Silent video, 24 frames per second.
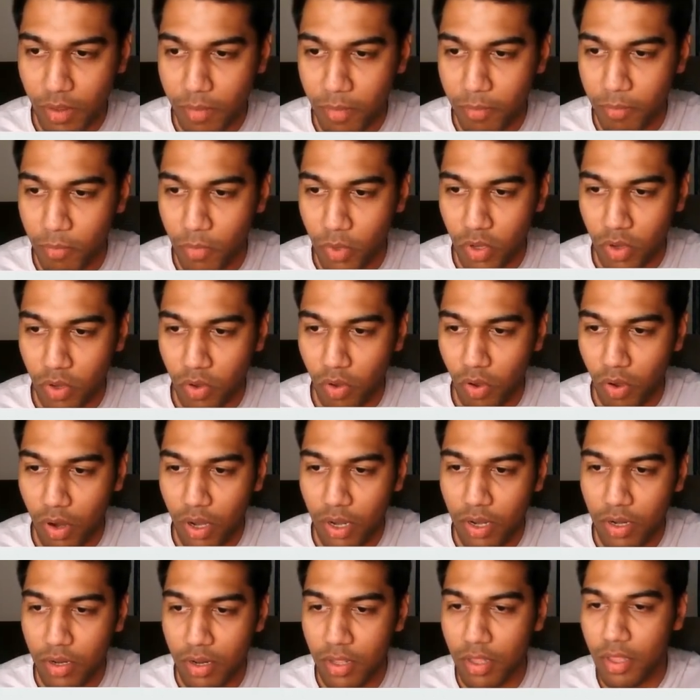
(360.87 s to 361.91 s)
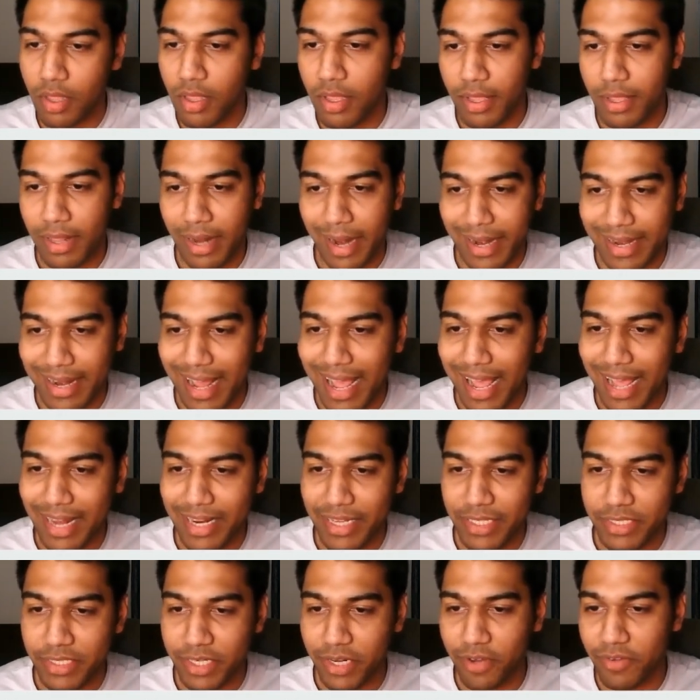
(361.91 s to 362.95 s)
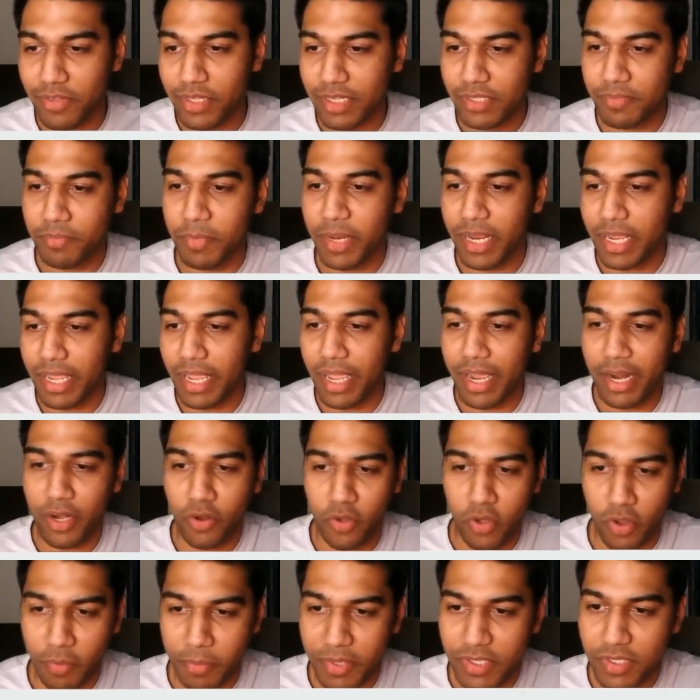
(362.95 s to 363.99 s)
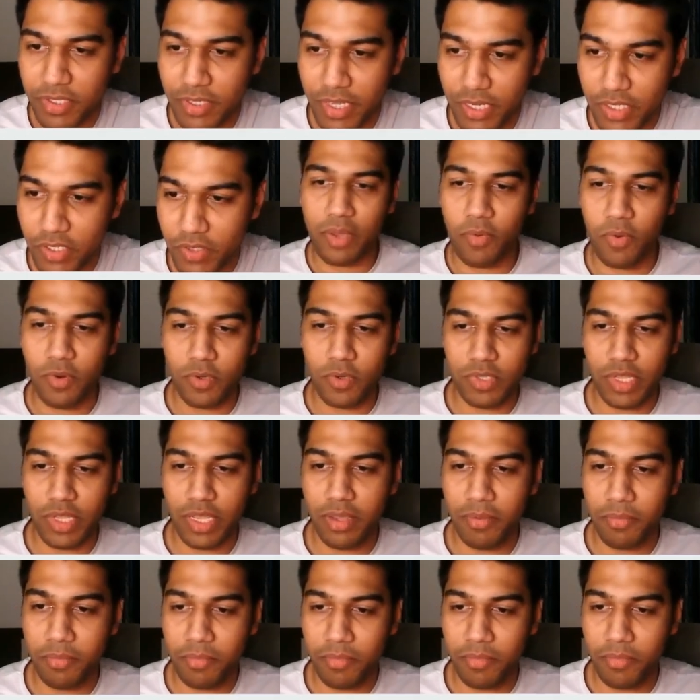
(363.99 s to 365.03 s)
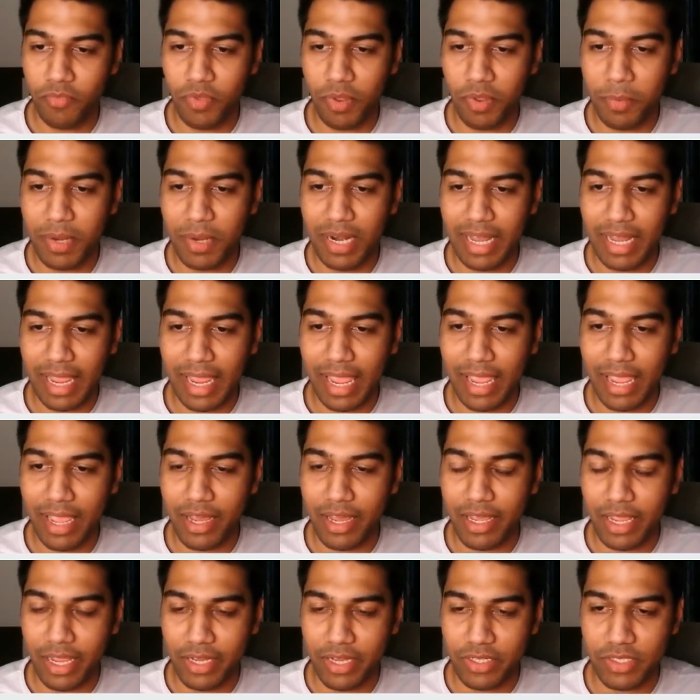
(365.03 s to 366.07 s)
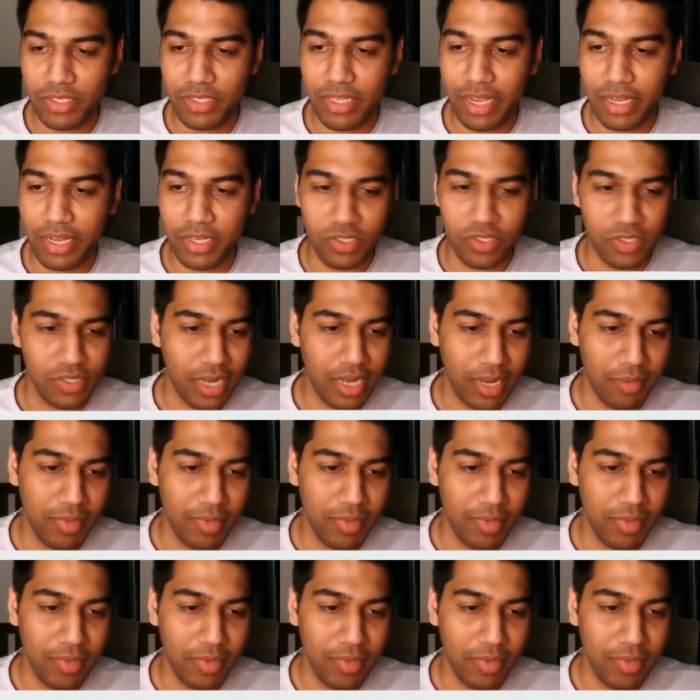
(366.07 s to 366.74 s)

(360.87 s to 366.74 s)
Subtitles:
book a call, right? And instead of this, bring AI to your business, I just want to say we build AI agents. I can just type